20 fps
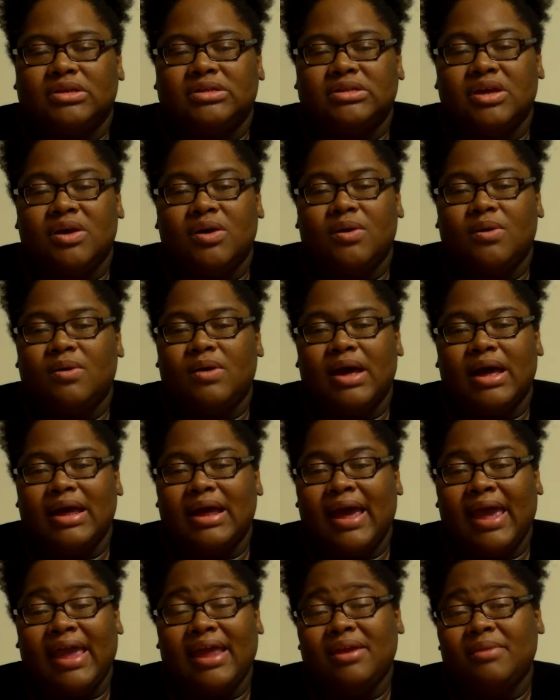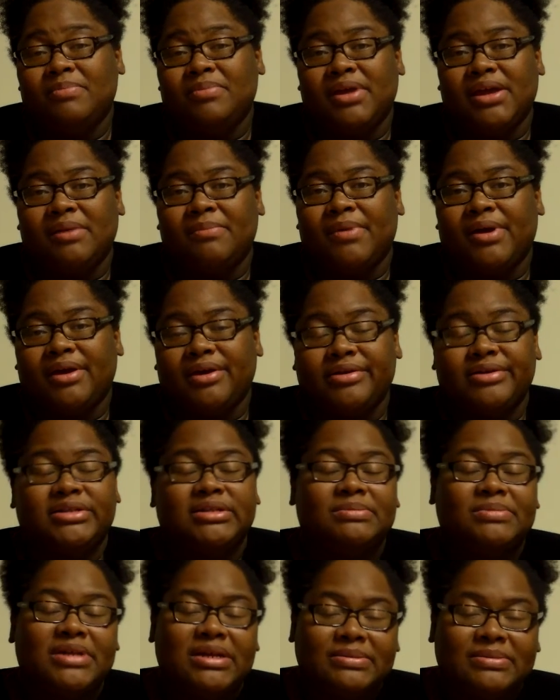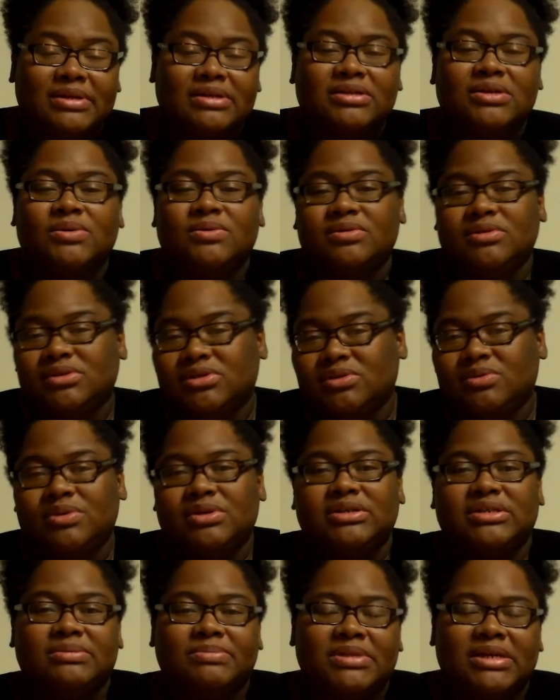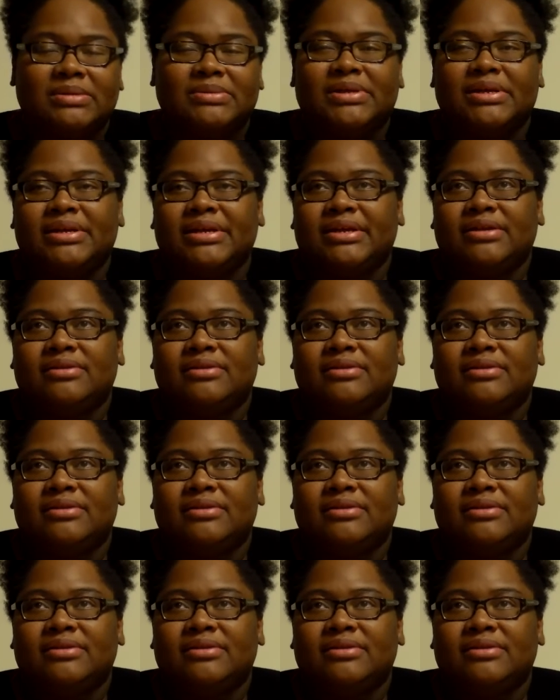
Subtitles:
So I had to play it by ear. Sometimes I told a story, sometimes I